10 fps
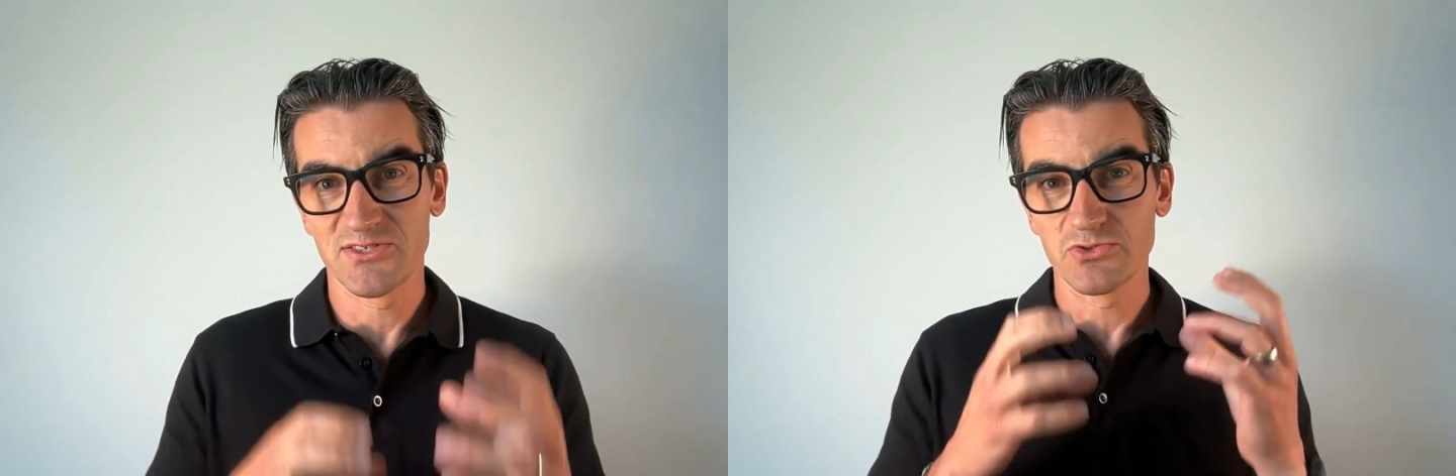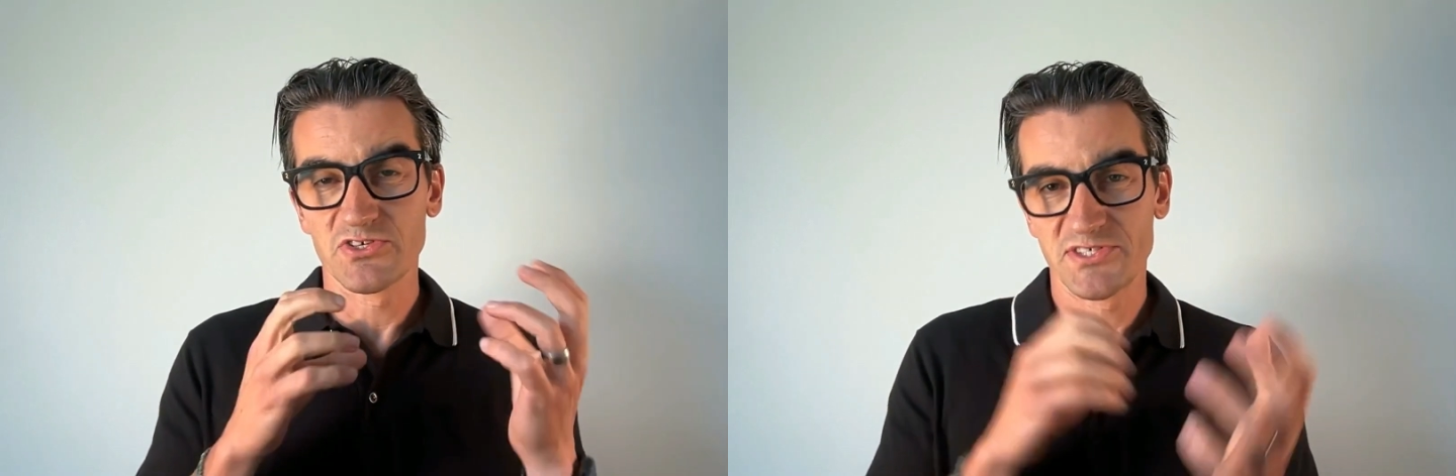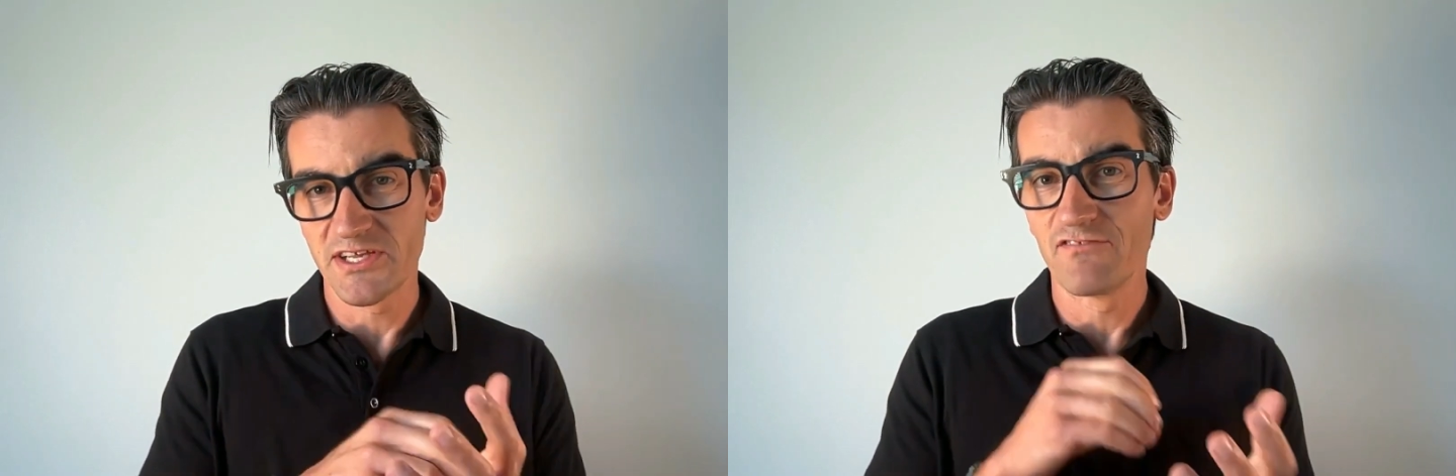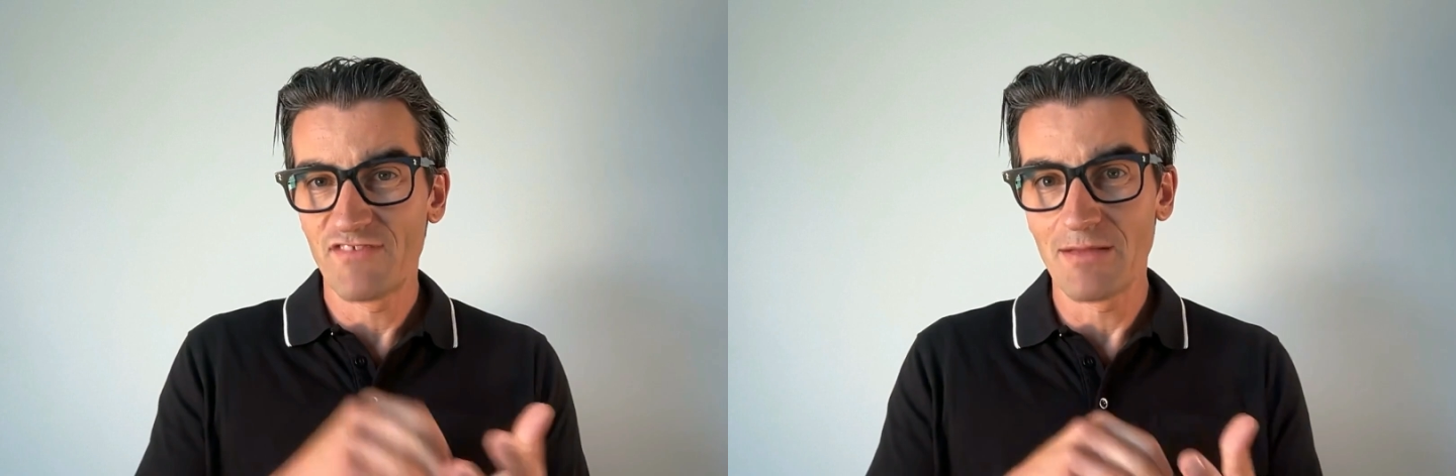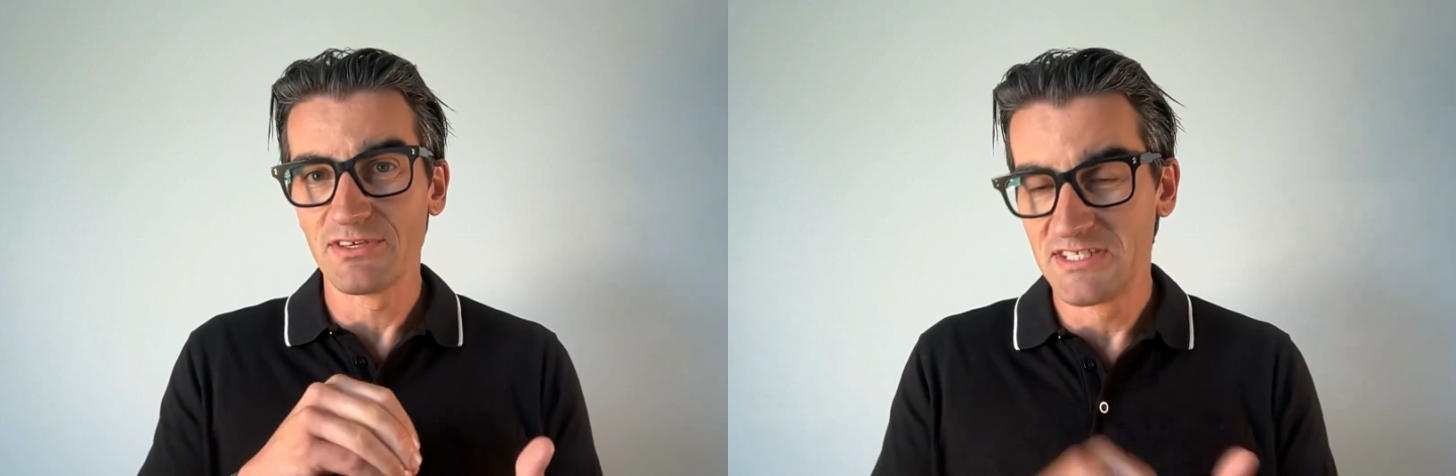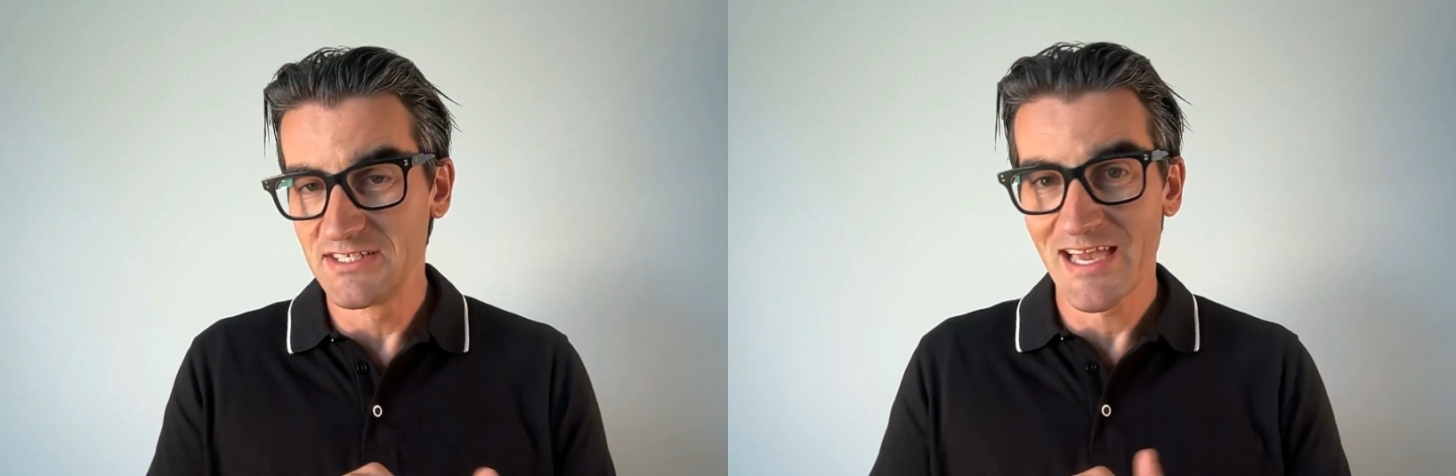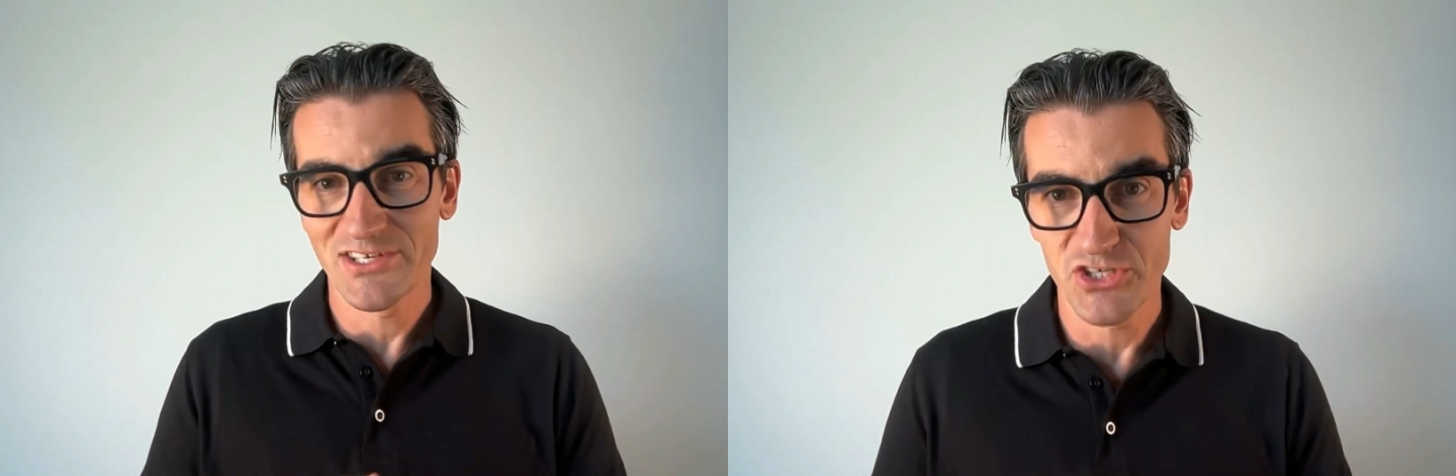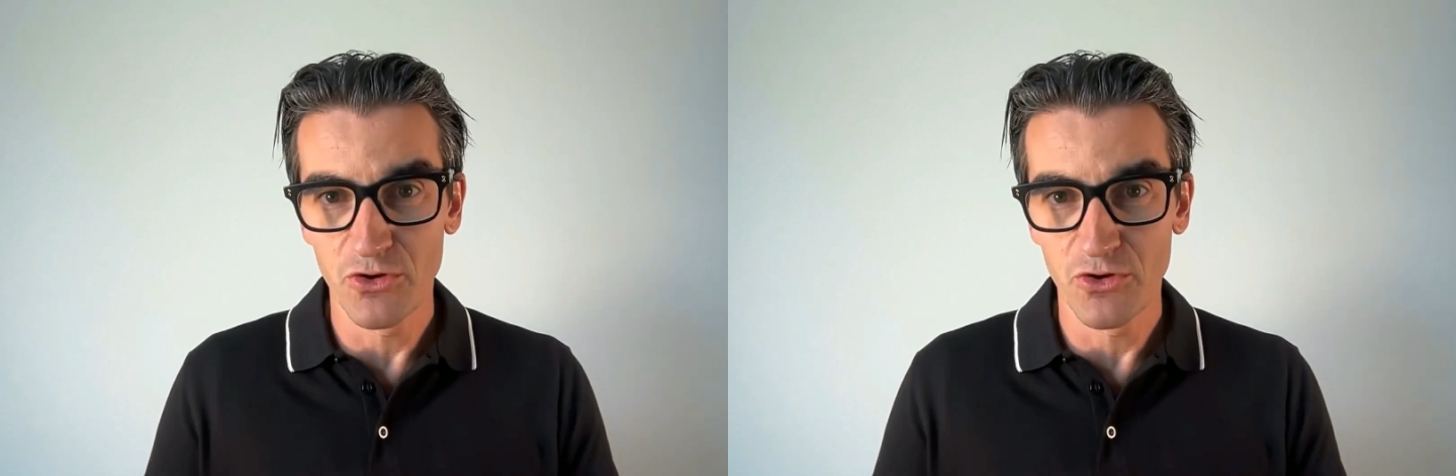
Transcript: Those are single family detached